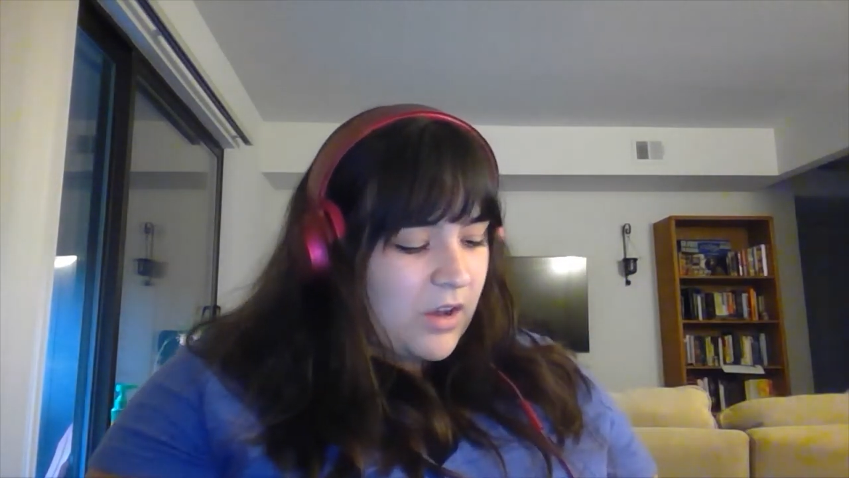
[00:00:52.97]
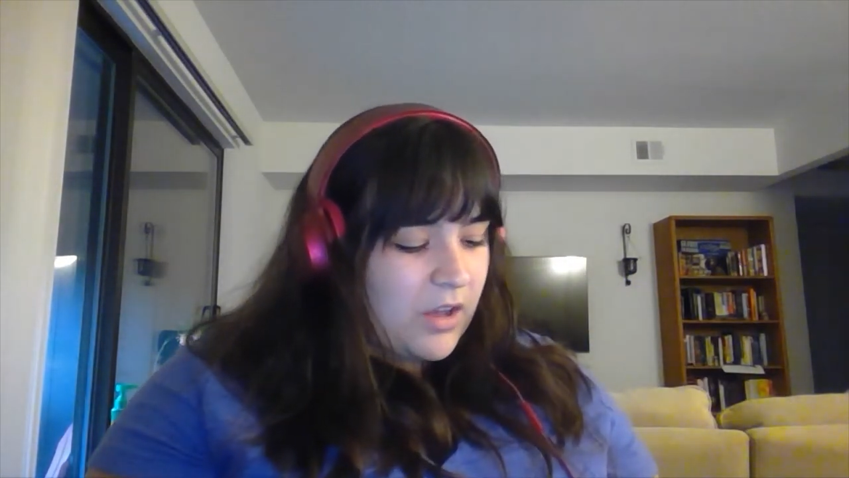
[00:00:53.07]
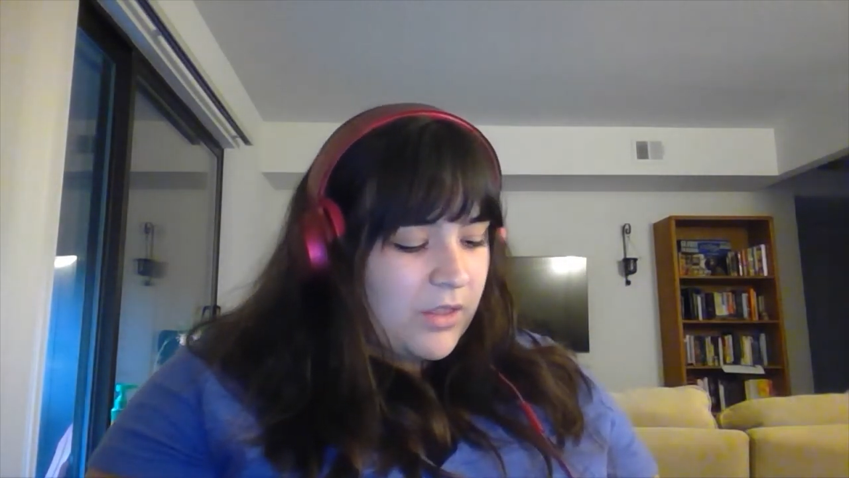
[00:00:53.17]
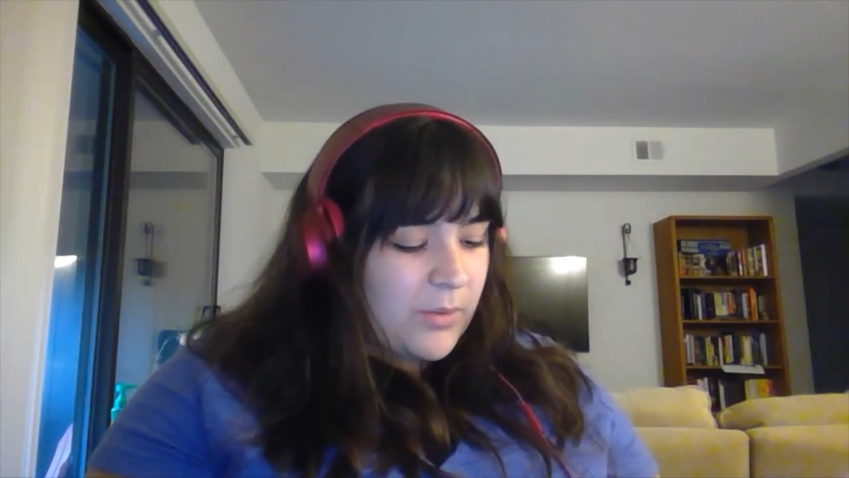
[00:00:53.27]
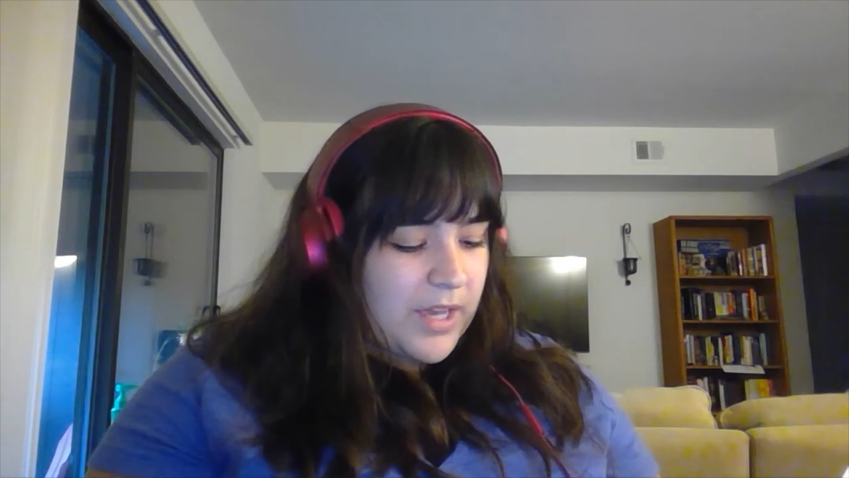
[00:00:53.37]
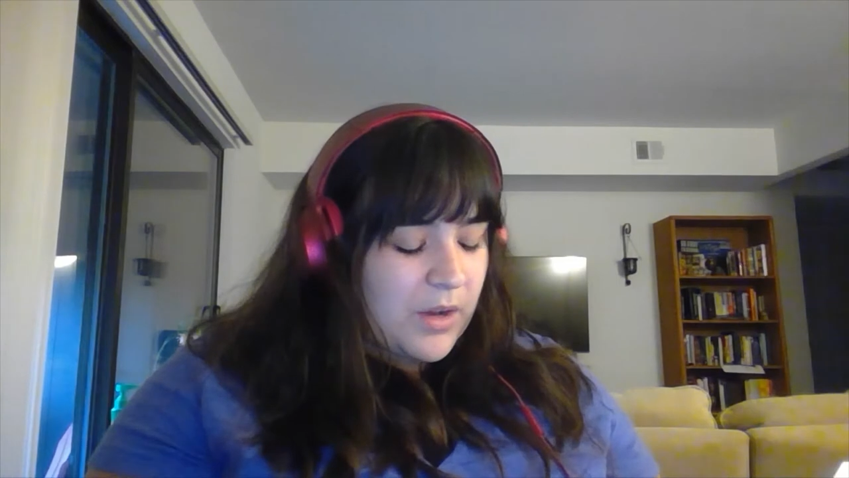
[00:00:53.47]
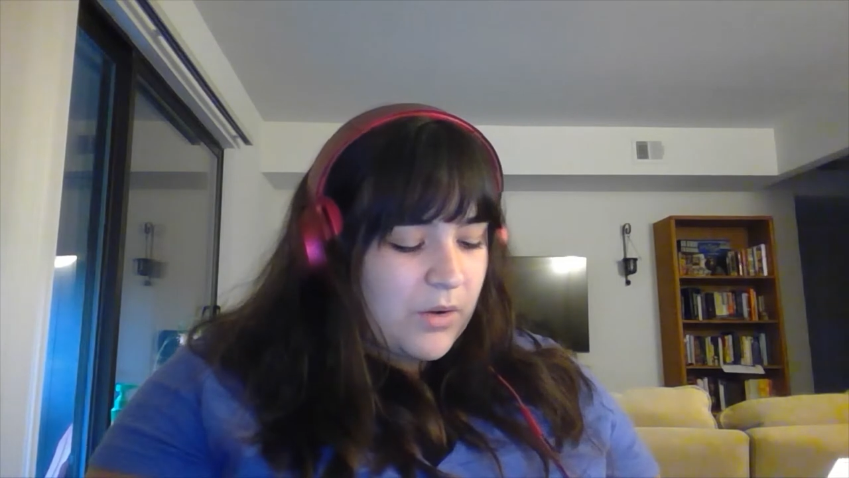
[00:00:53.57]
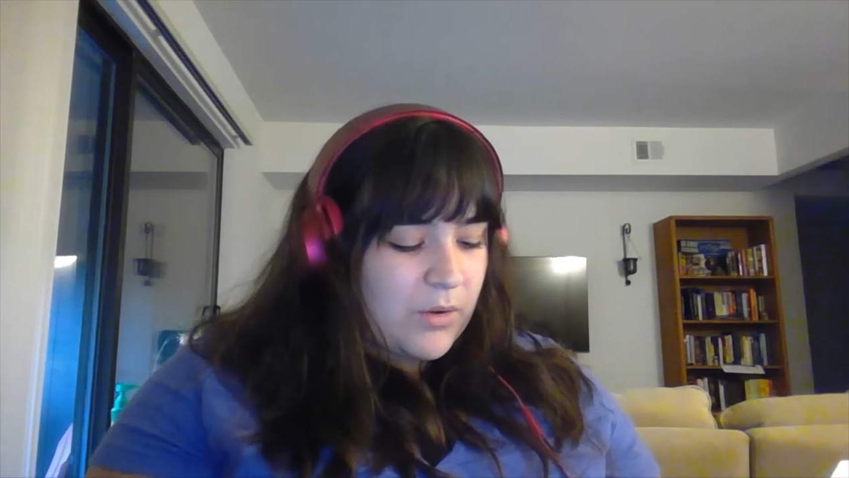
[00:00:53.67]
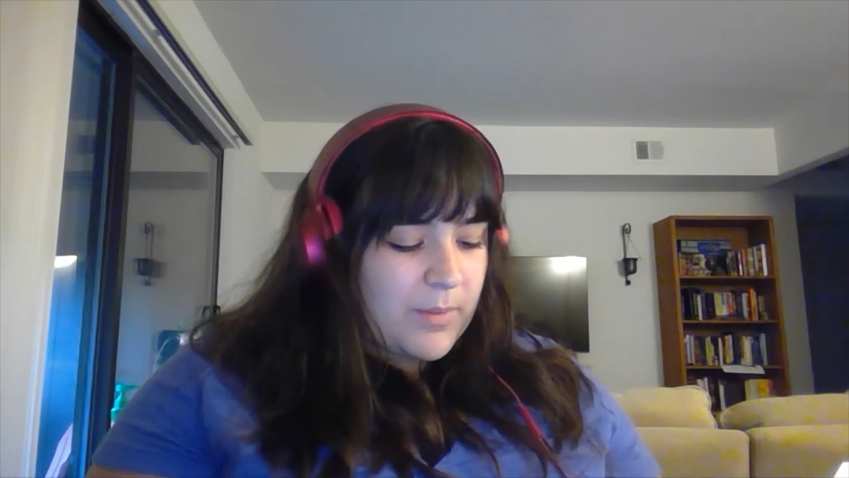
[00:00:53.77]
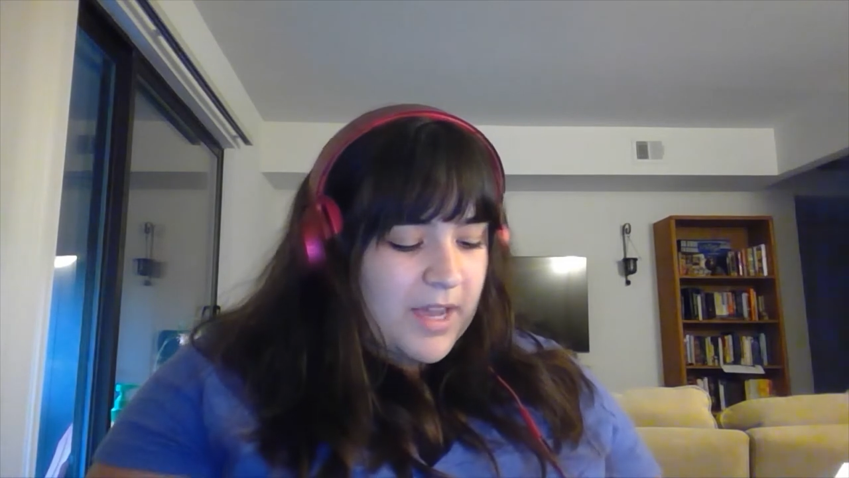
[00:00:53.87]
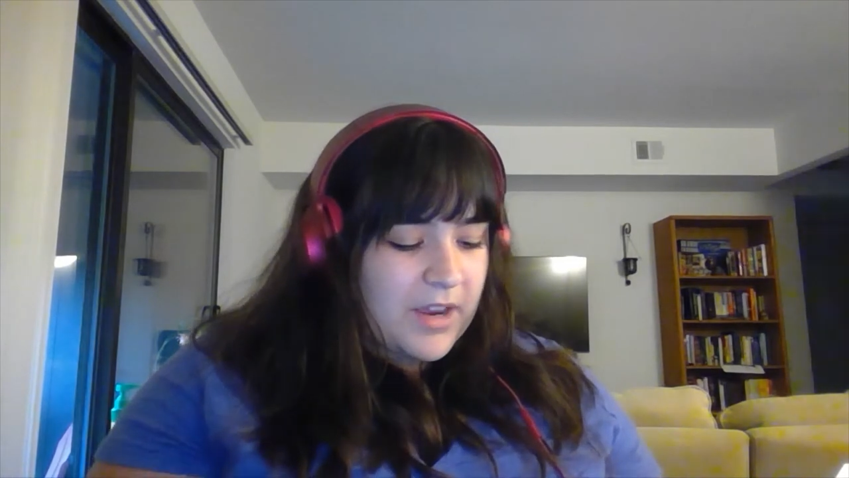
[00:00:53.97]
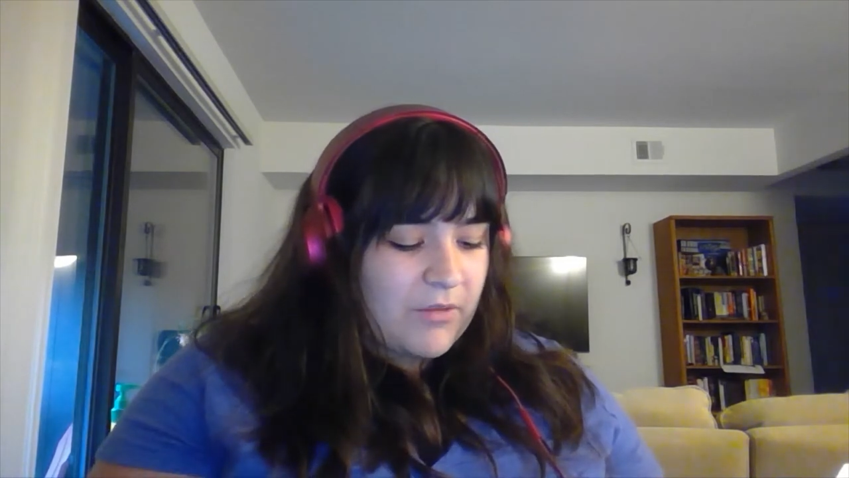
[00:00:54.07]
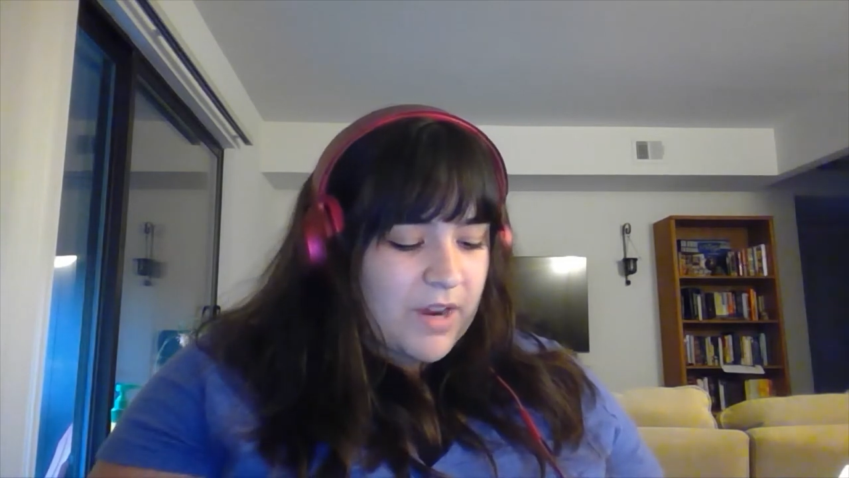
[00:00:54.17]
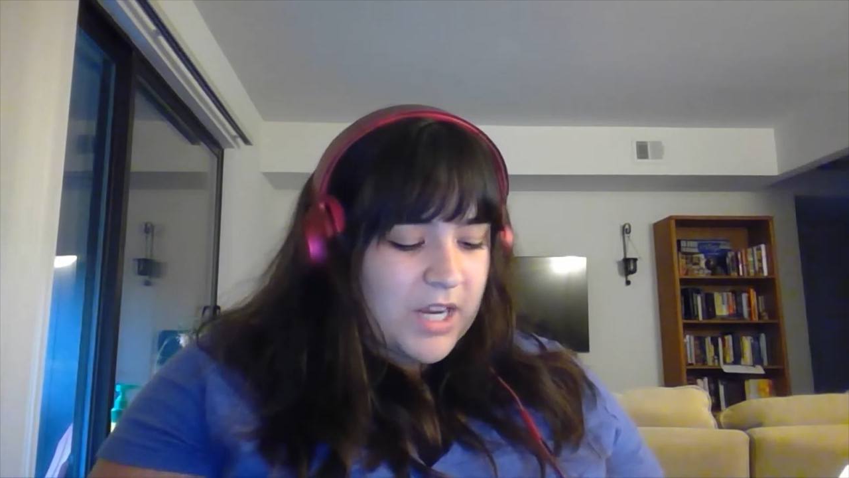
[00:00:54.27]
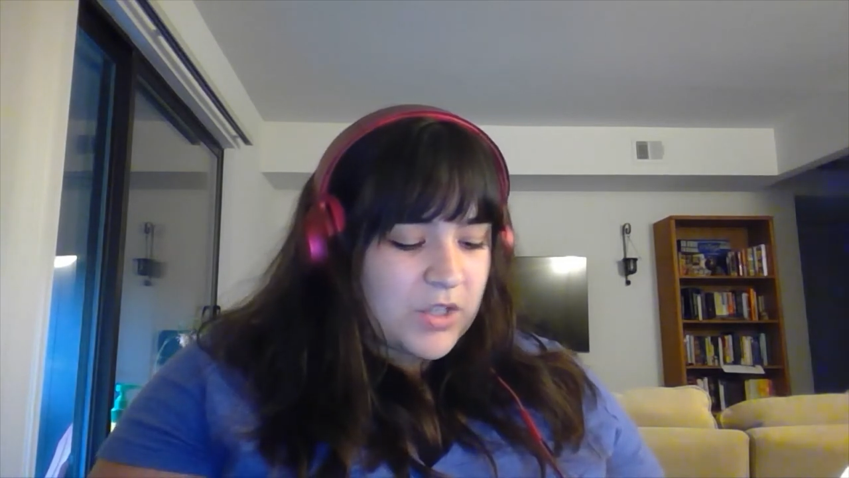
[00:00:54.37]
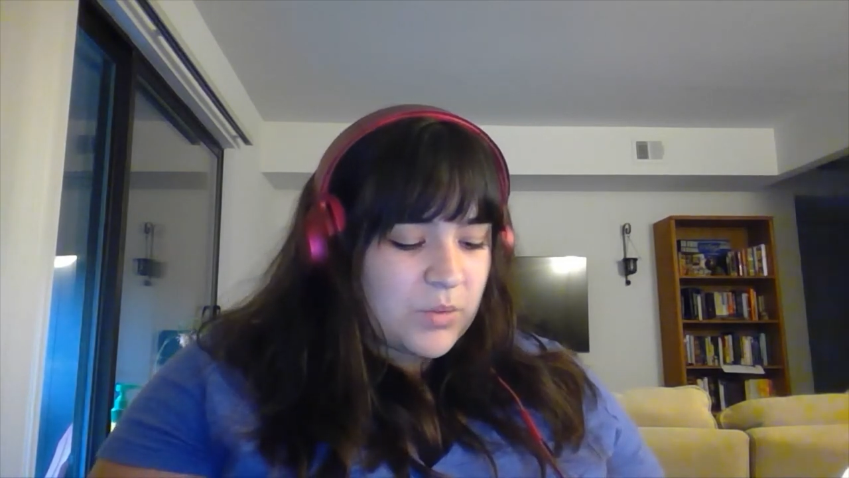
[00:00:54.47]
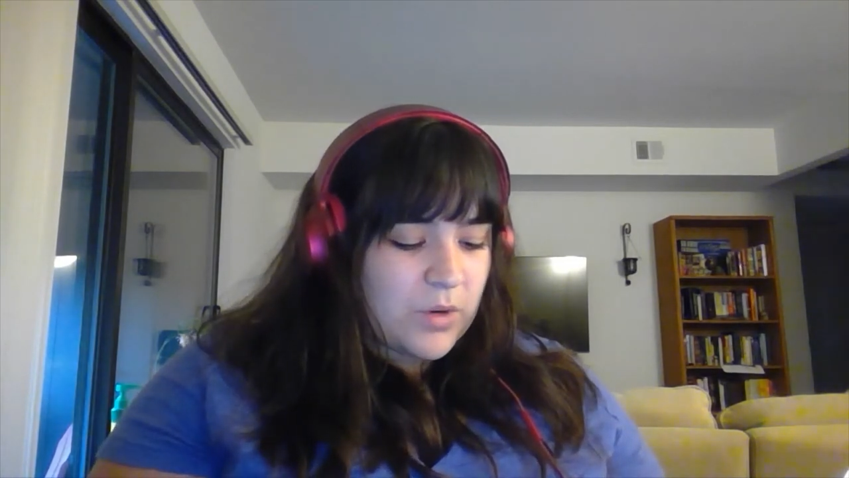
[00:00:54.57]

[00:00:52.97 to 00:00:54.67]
All the way home, I arranged